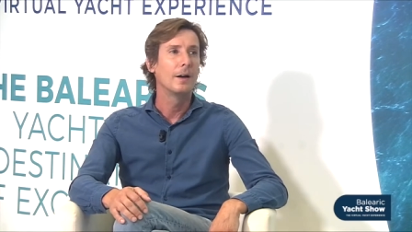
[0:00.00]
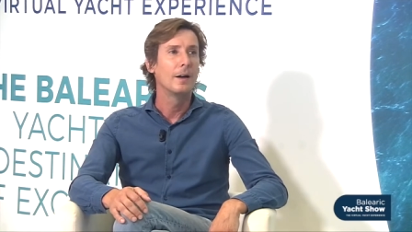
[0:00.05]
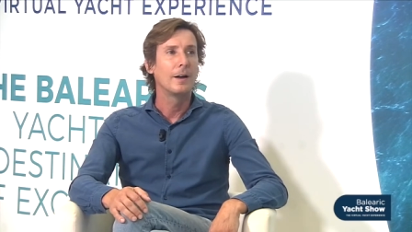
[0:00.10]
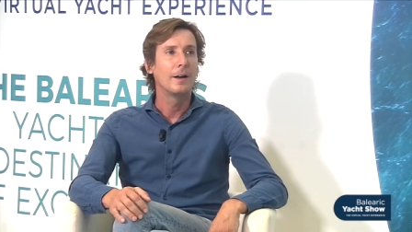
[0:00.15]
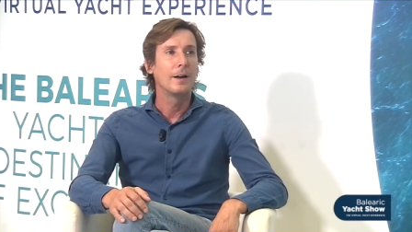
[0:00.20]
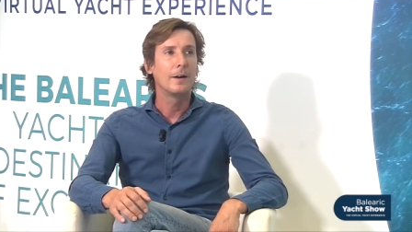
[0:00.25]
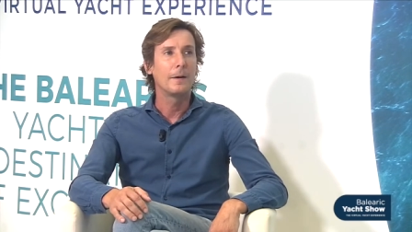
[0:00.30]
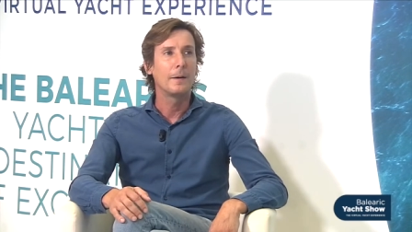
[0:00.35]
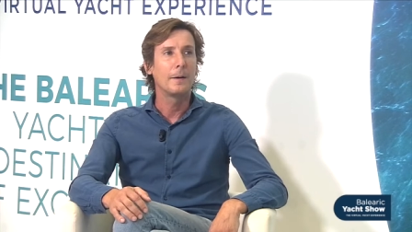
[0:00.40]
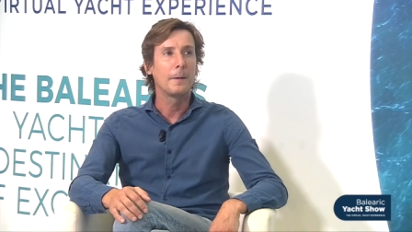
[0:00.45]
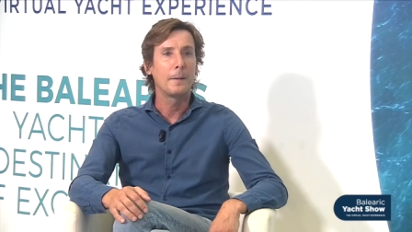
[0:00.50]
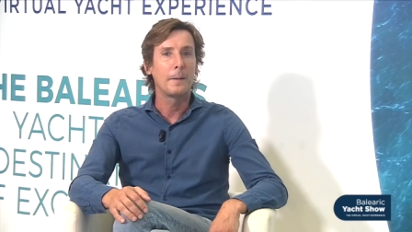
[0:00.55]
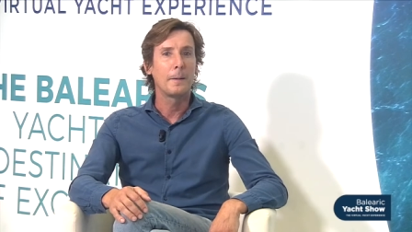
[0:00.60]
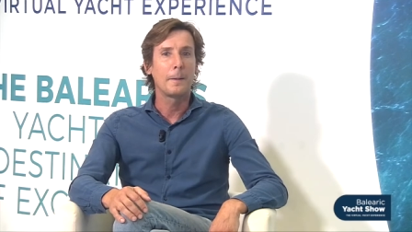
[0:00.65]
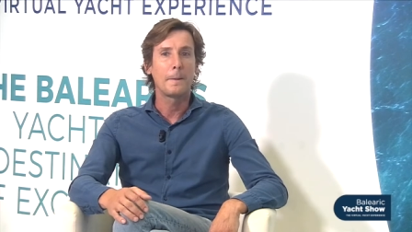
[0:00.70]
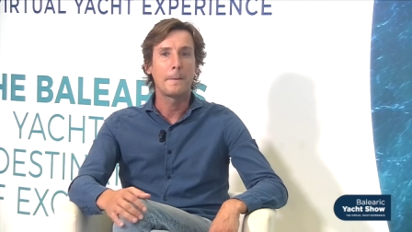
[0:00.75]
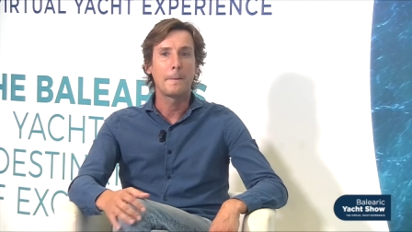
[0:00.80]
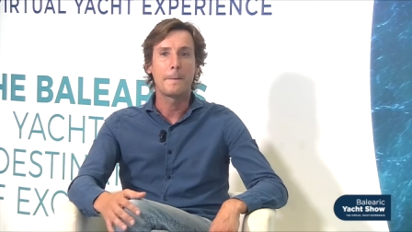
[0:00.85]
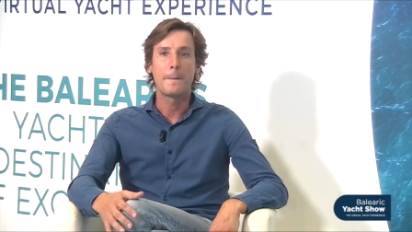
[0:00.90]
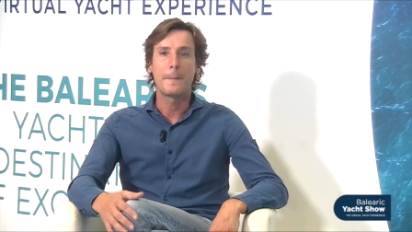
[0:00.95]

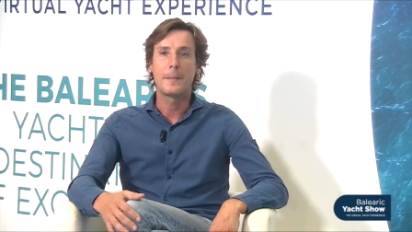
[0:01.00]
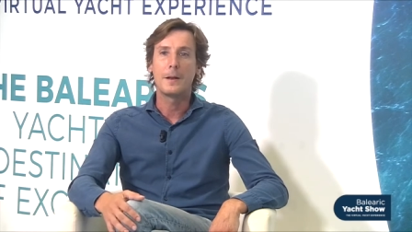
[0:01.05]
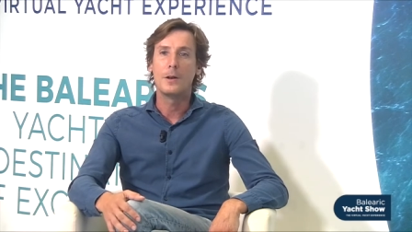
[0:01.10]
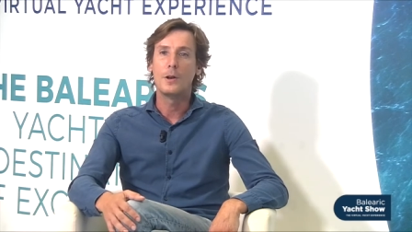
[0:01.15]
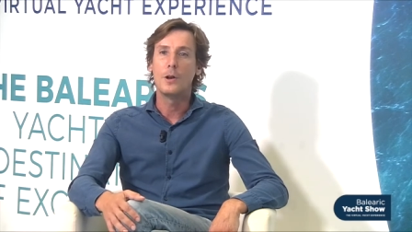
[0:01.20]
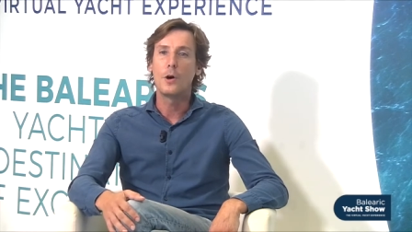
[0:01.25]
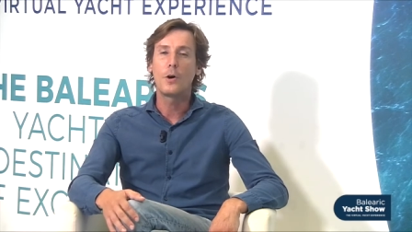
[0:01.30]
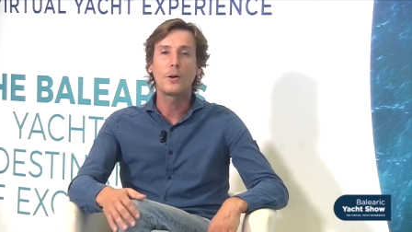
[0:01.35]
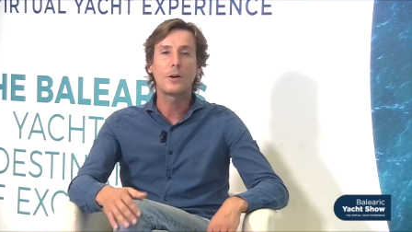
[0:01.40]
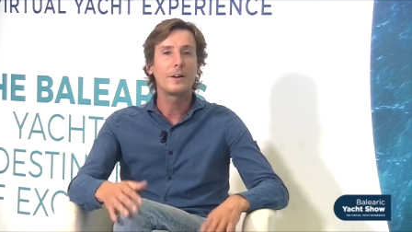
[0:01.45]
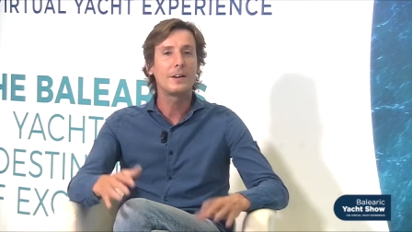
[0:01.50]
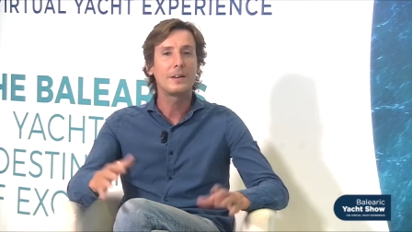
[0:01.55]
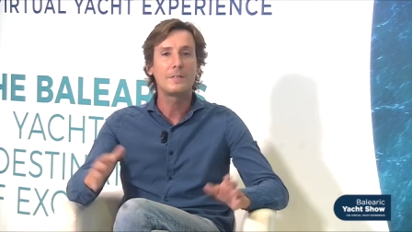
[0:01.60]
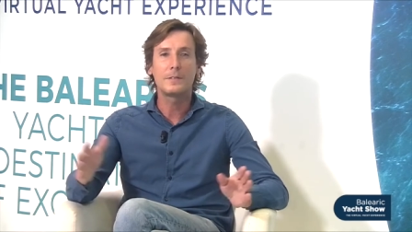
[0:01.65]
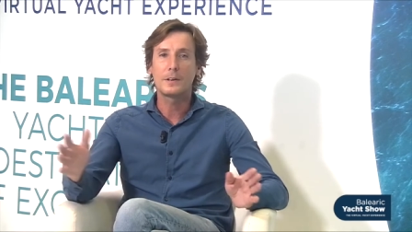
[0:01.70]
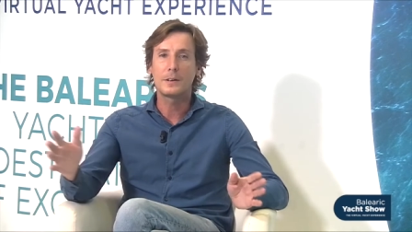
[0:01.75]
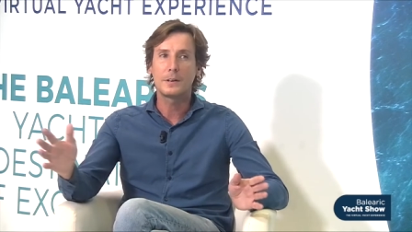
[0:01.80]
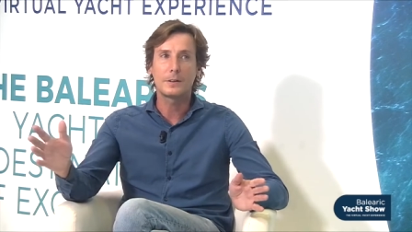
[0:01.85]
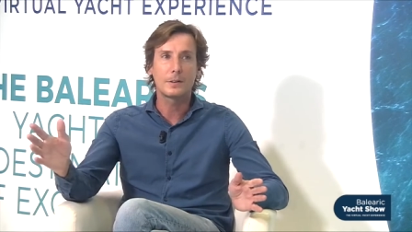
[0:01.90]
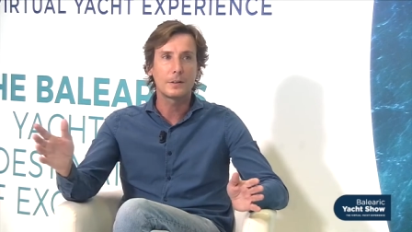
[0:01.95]
um, long
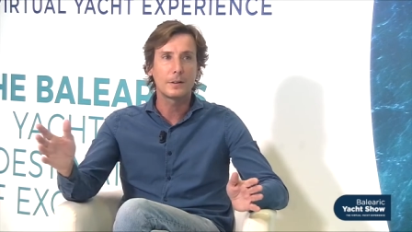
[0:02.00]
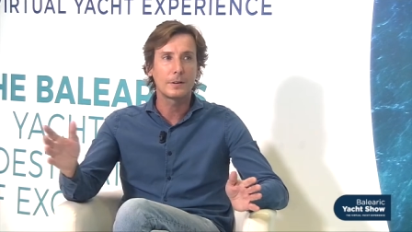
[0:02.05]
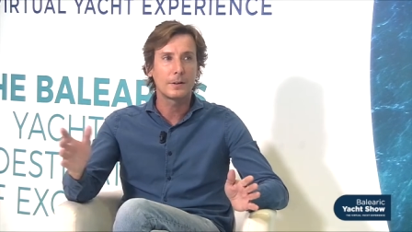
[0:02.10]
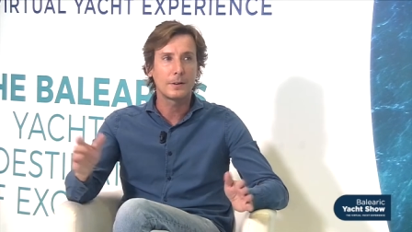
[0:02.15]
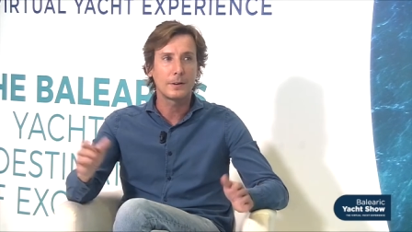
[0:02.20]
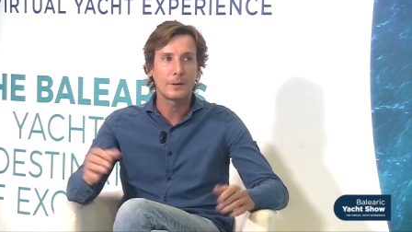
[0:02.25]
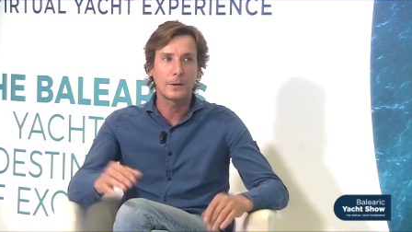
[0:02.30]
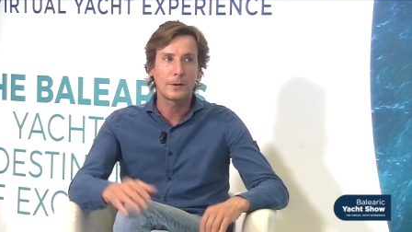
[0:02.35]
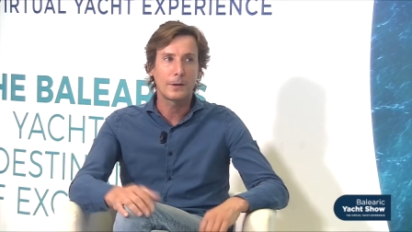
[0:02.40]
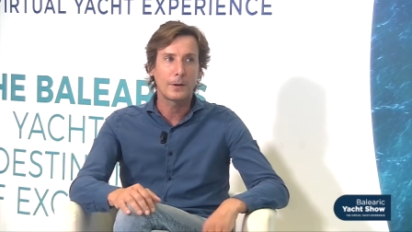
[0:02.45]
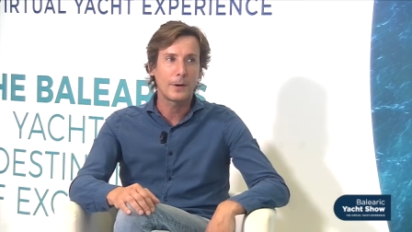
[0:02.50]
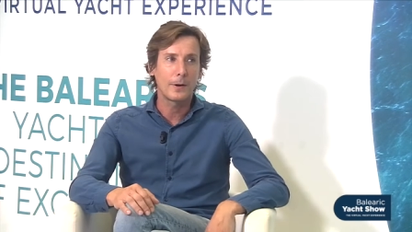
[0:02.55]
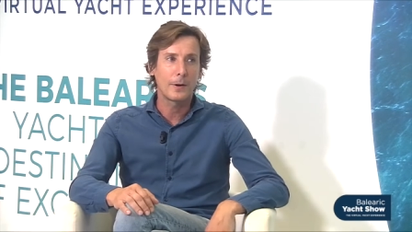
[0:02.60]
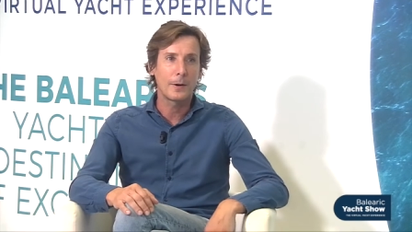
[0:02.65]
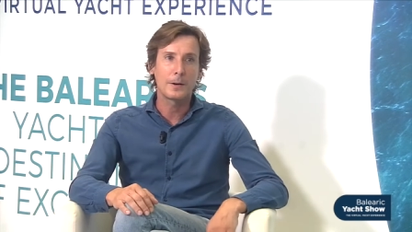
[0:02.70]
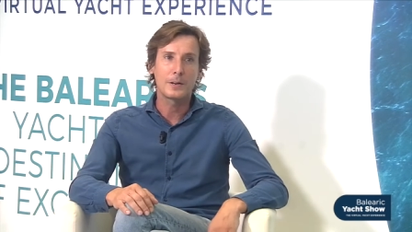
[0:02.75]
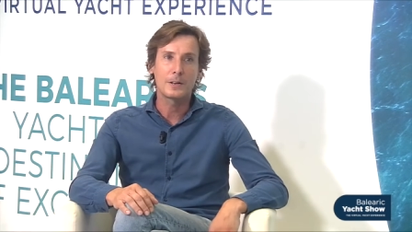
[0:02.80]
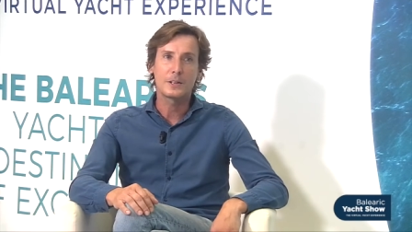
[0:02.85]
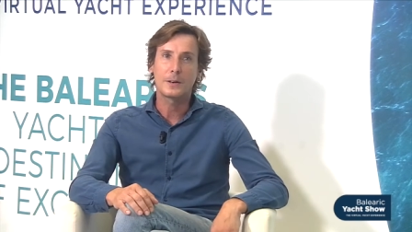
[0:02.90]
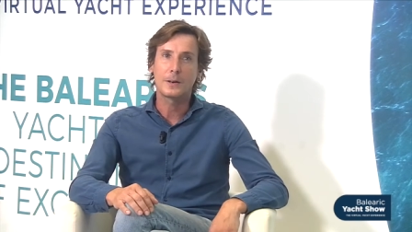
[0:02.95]
living uh,
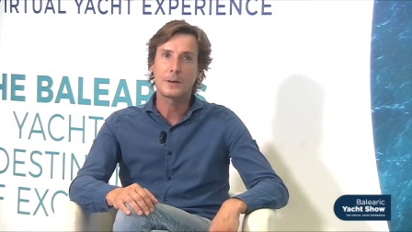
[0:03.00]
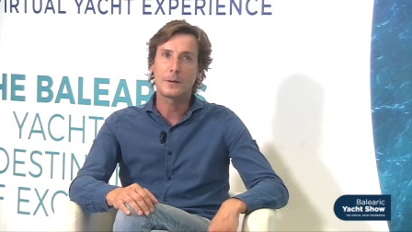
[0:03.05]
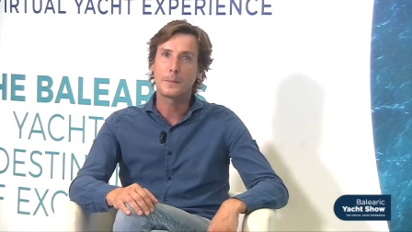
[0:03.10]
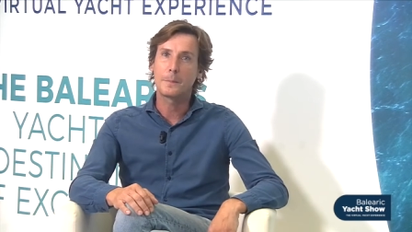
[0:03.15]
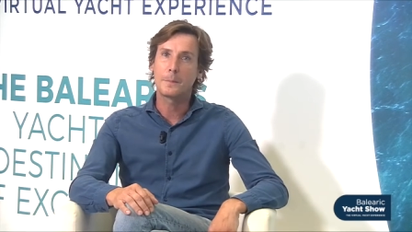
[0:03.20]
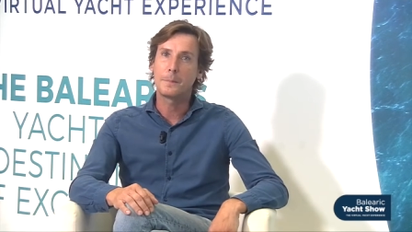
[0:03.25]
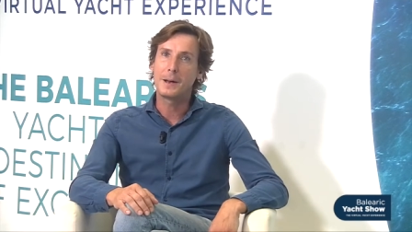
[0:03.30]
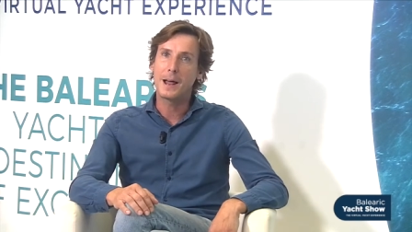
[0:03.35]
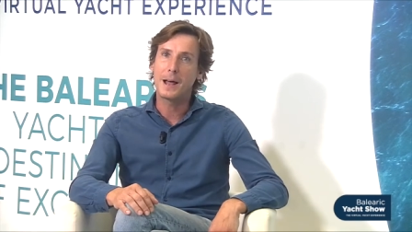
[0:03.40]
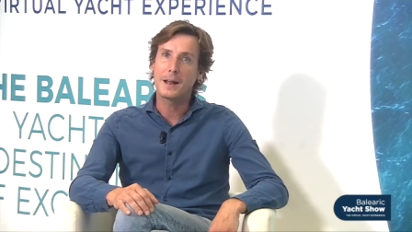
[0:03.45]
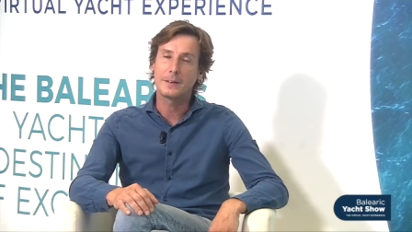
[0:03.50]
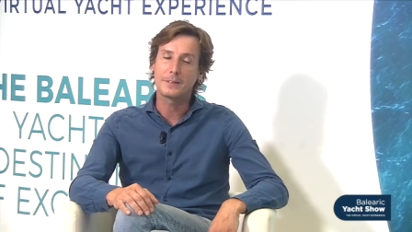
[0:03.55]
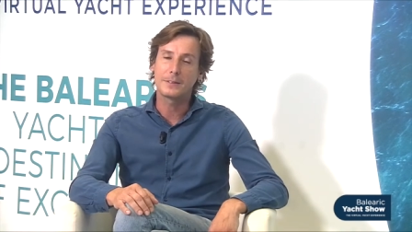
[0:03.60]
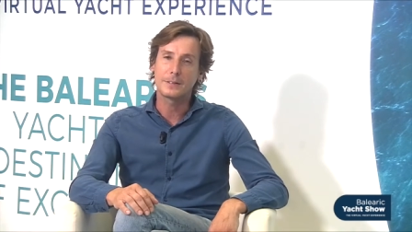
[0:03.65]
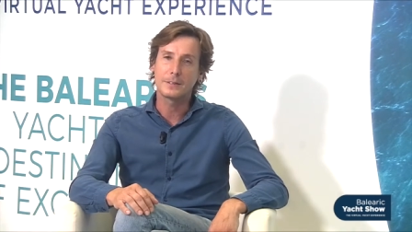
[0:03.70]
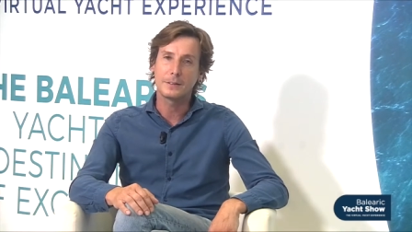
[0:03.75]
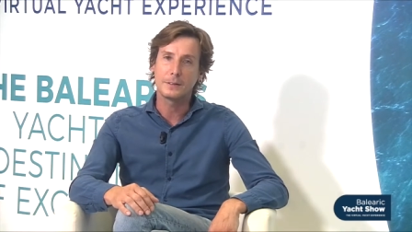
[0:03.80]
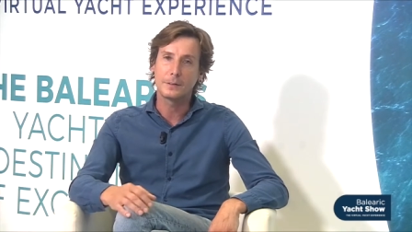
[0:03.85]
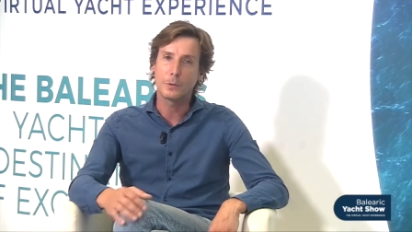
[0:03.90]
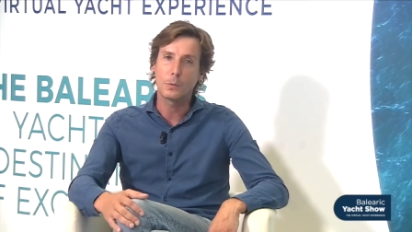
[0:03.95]
uh, plants
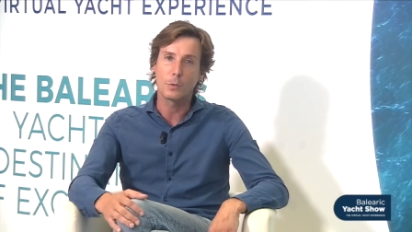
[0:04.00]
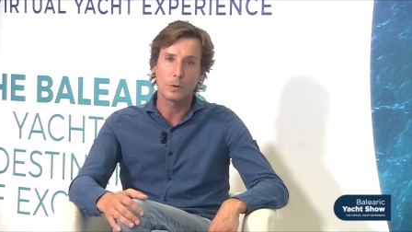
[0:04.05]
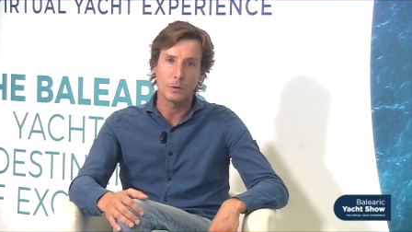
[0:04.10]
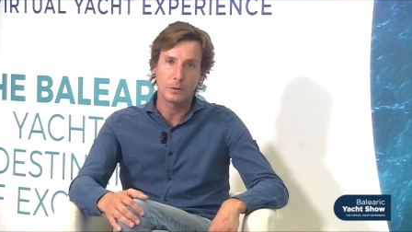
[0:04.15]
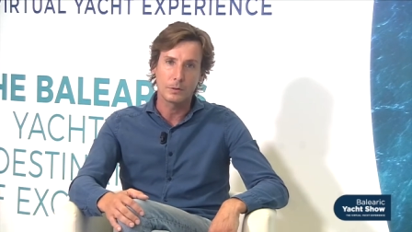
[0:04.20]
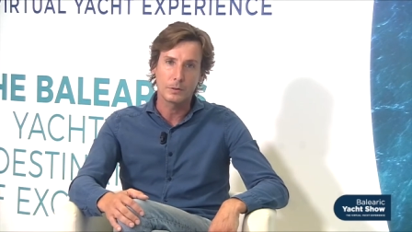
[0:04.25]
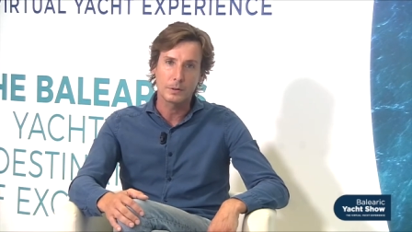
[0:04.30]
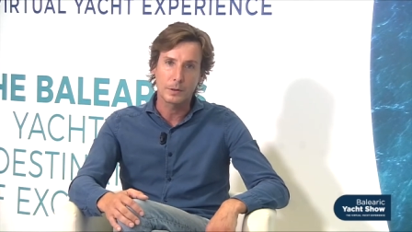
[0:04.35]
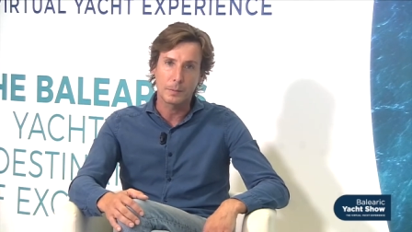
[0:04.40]
in the world.